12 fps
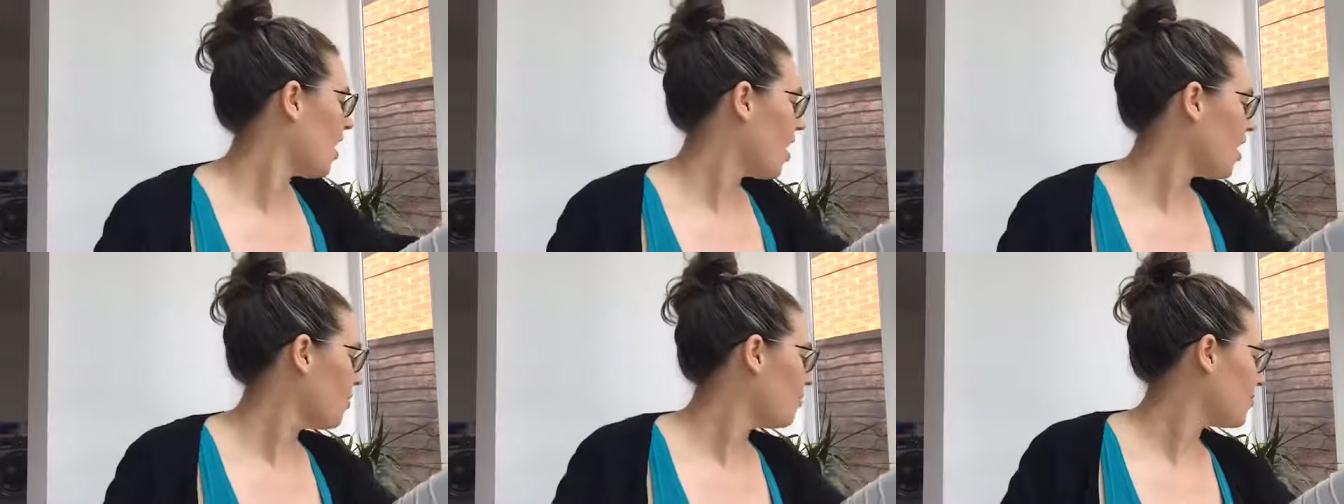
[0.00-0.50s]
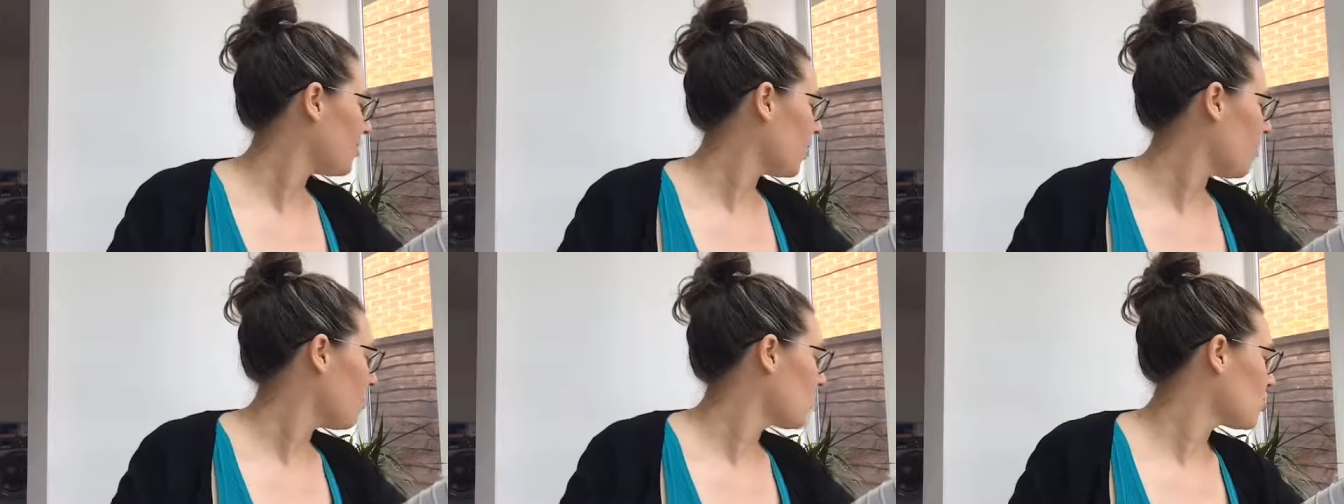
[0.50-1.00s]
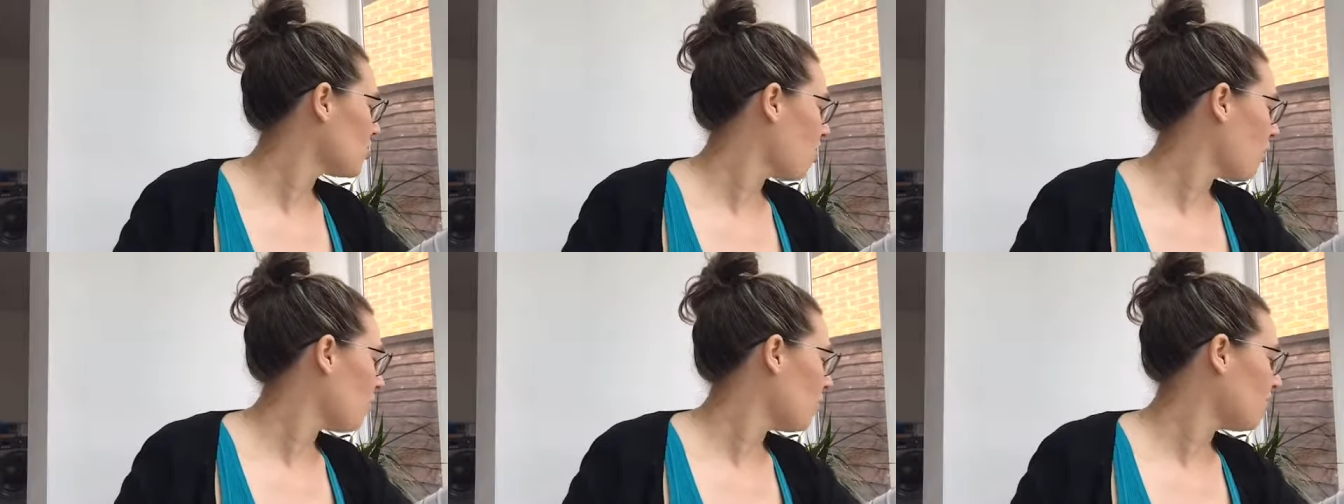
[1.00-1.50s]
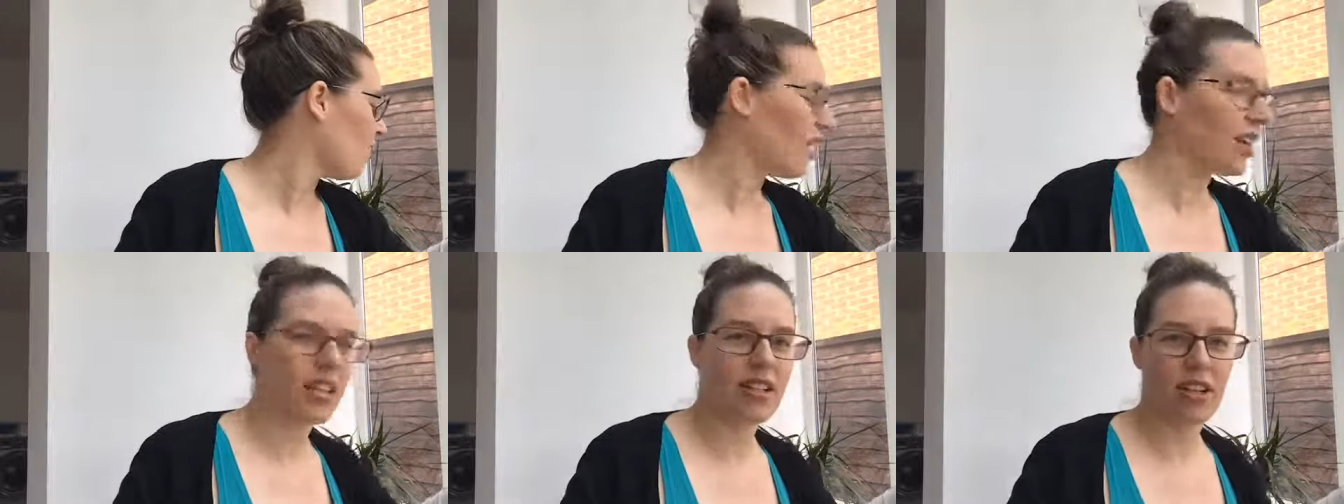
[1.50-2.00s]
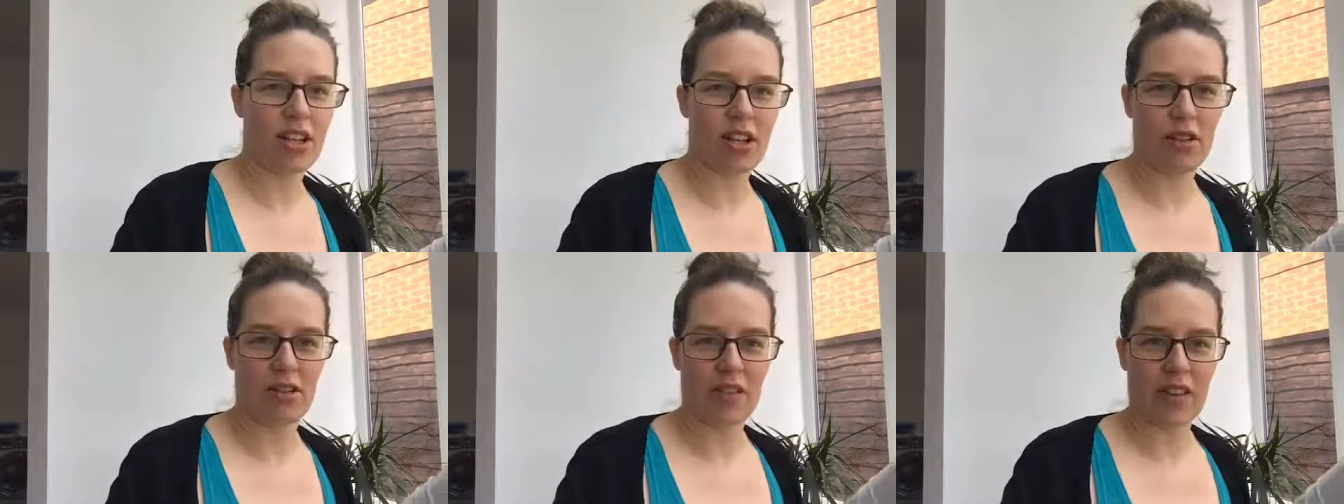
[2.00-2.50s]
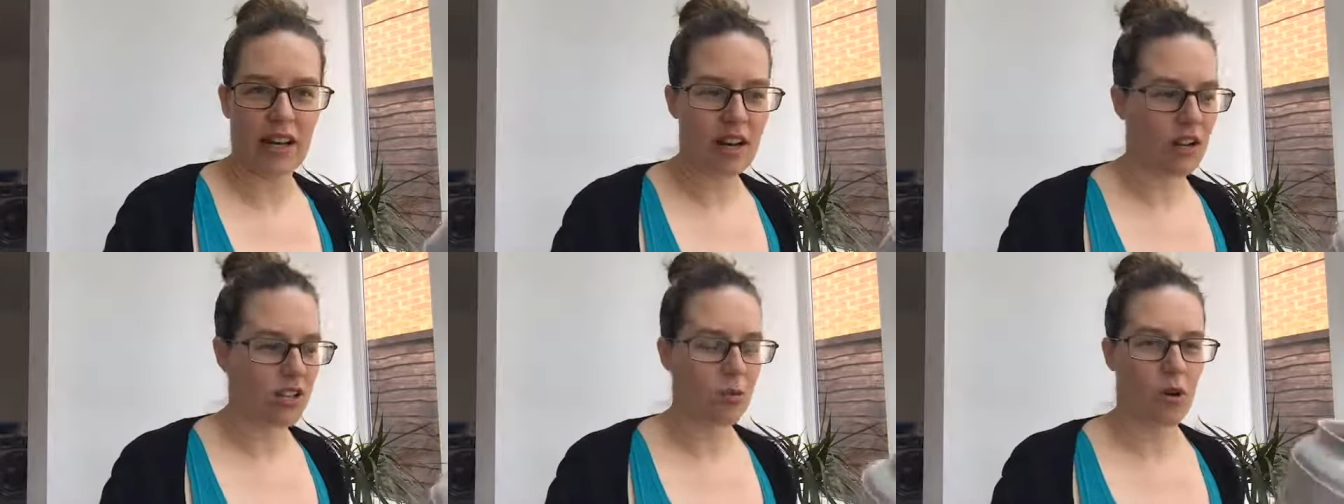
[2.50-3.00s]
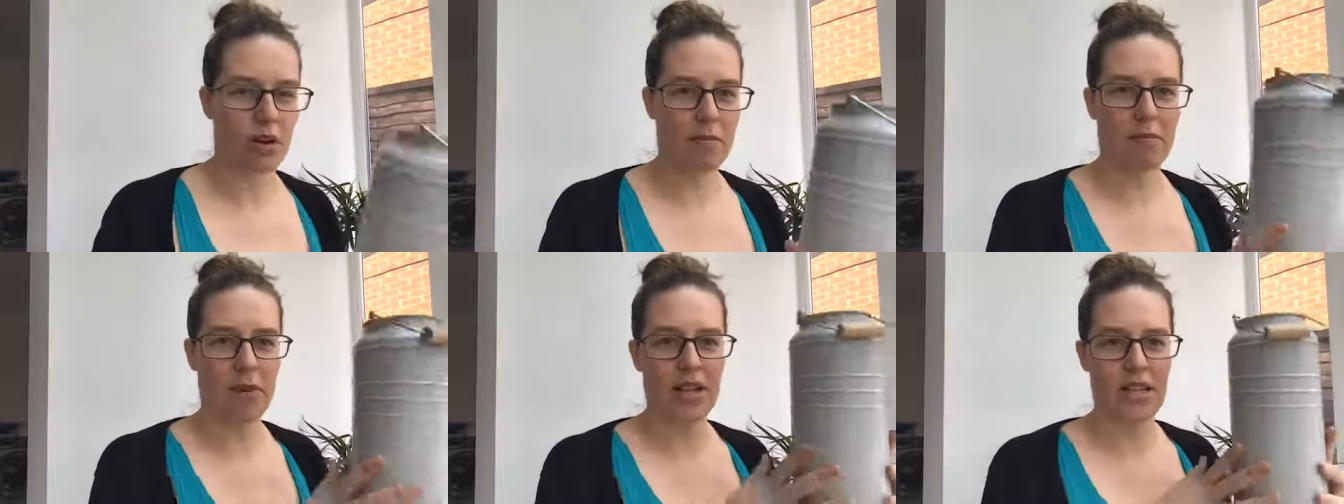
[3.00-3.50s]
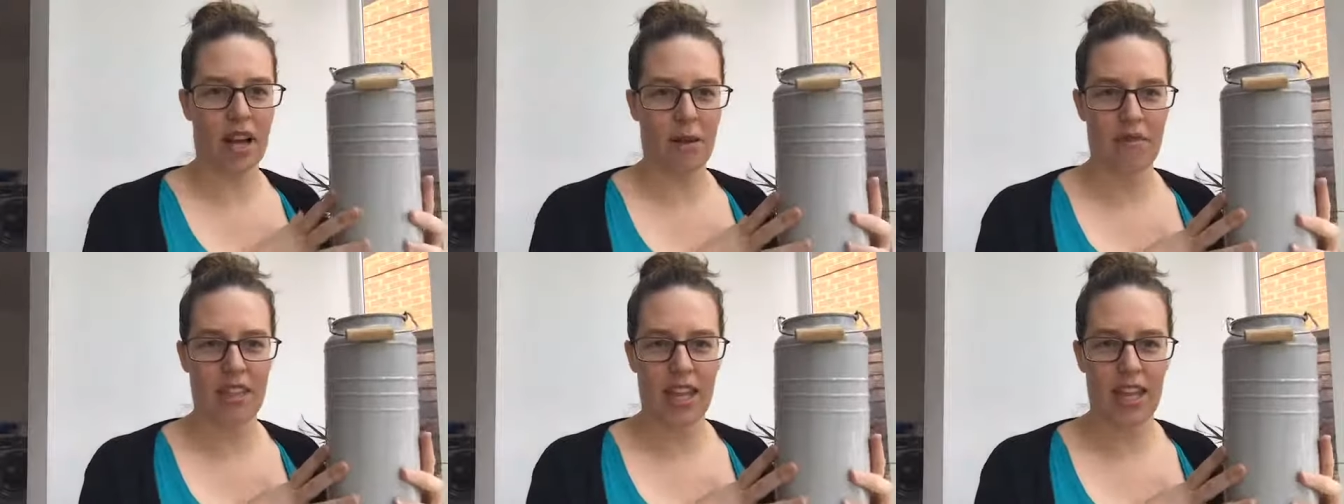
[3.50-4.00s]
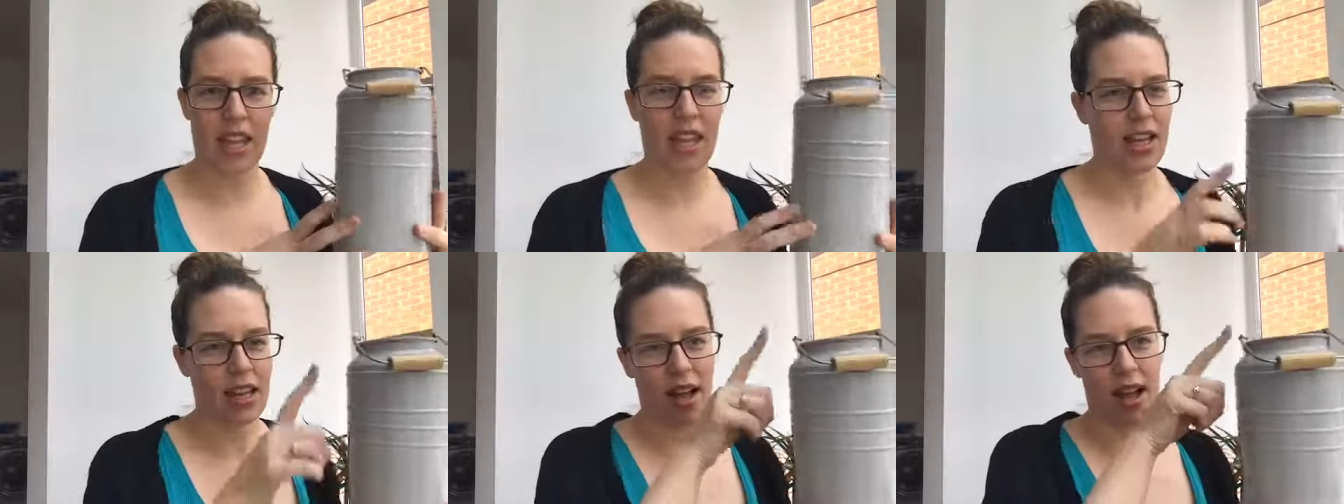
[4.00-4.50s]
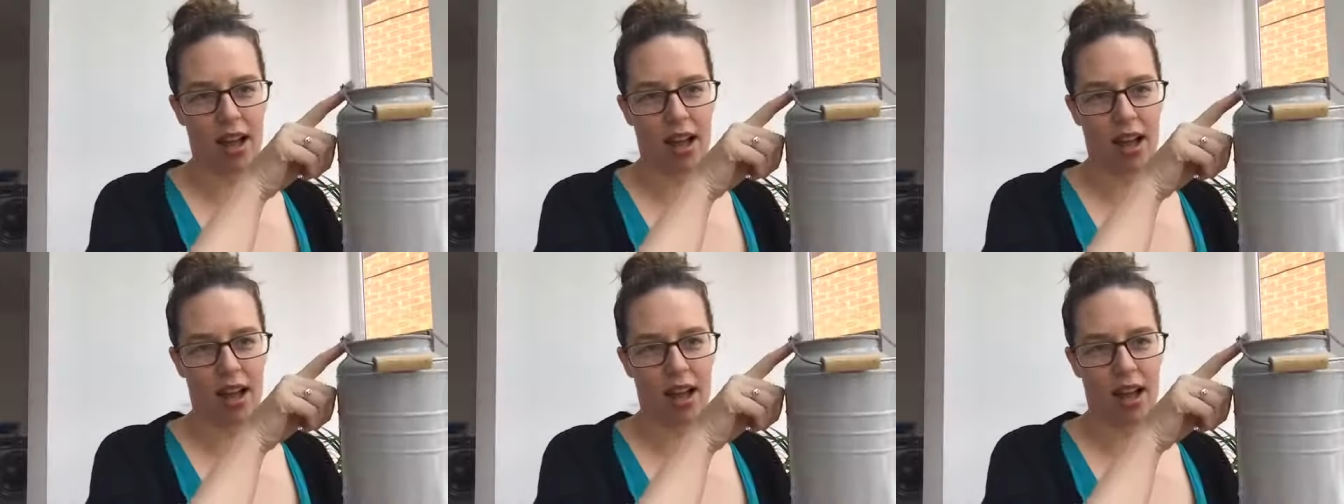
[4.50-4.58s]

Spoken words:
So I'm sure I will find a use for the larger one, but I'm thinking